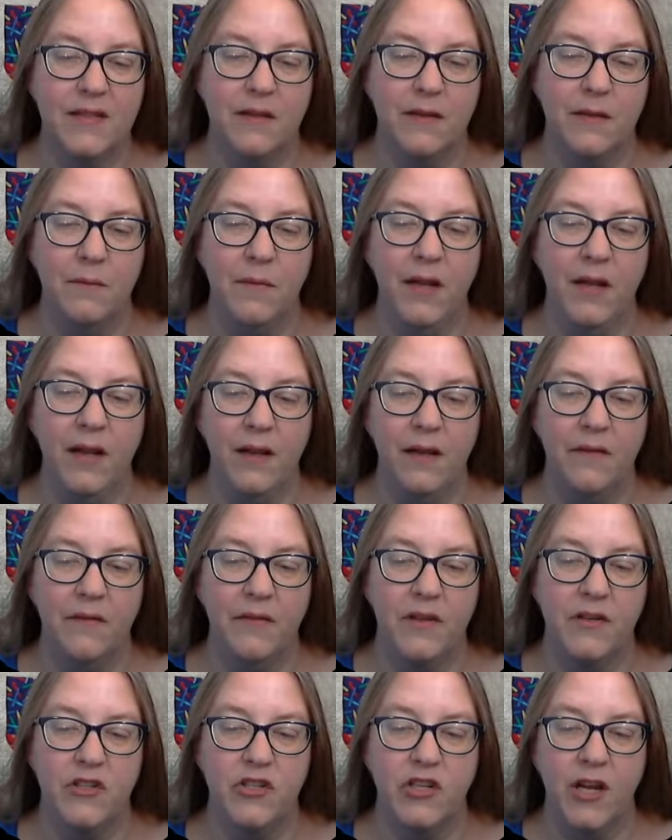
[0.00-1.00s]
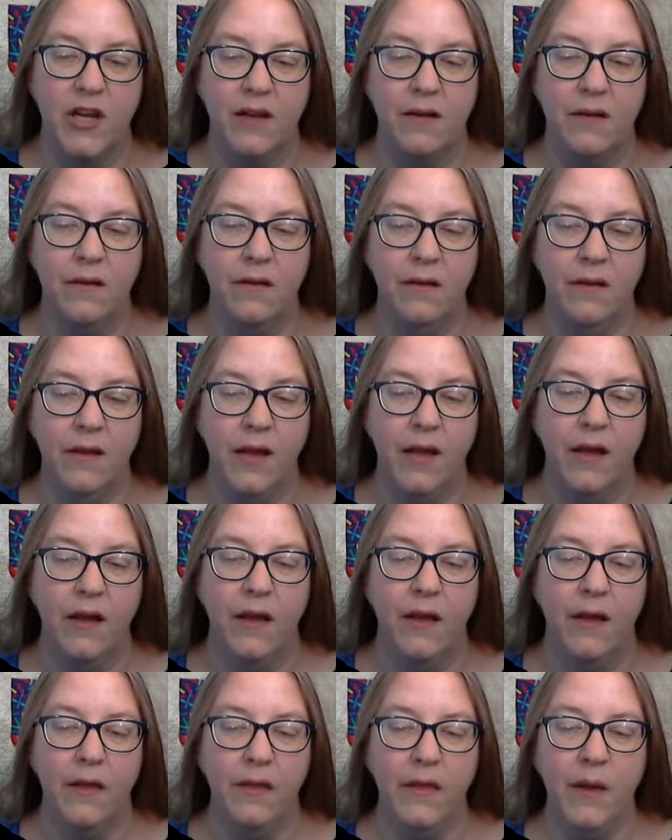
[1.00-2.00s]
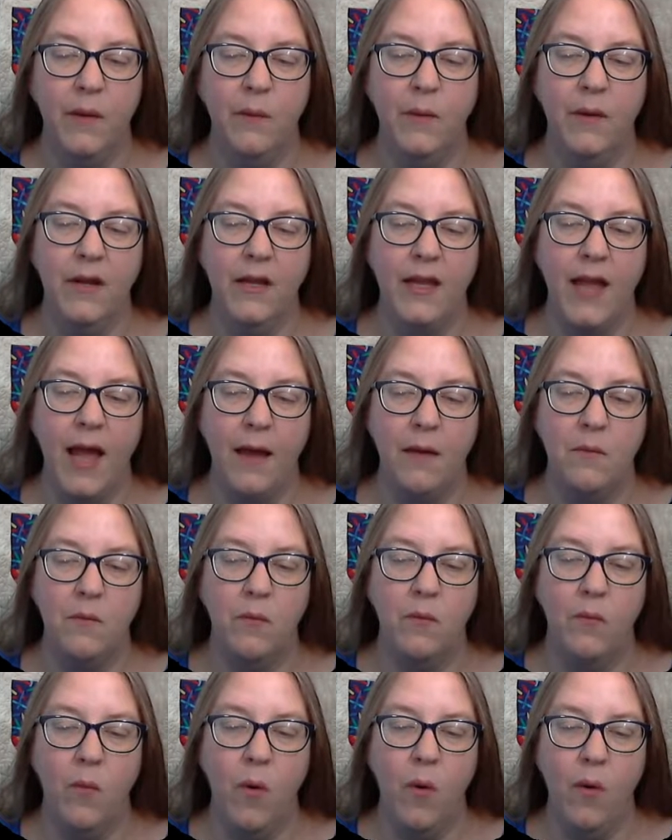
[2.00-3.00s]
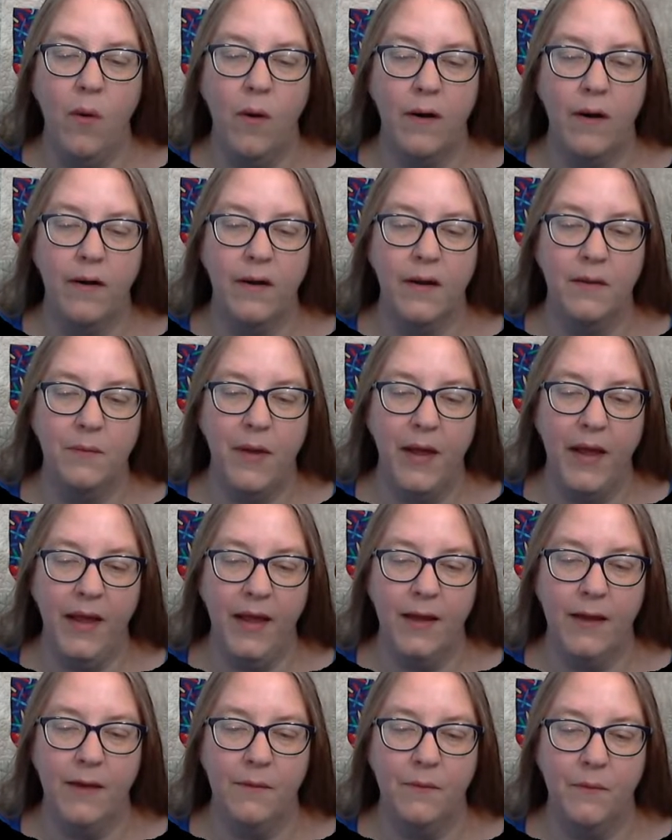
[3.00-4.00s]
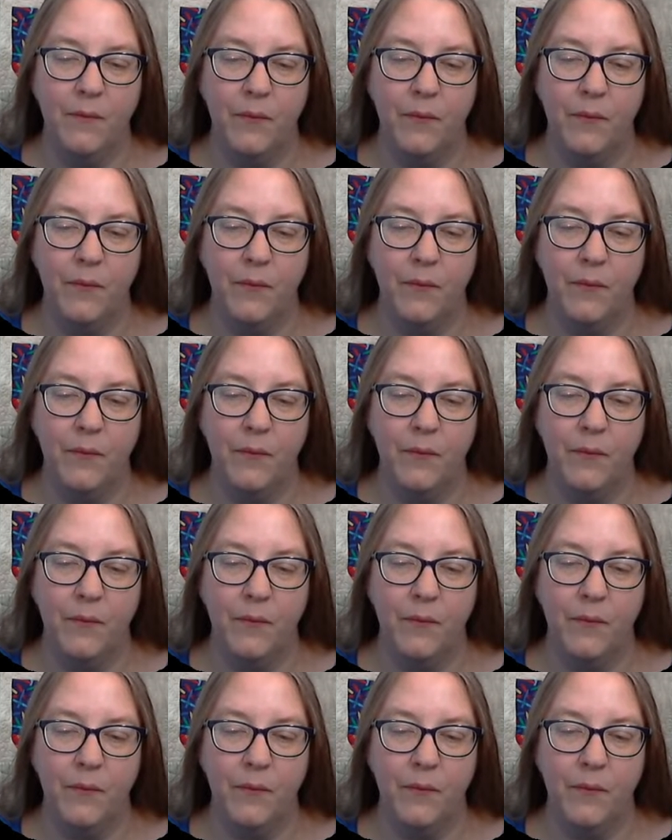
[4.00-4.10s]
to the middle of the channel, they were yet more in pain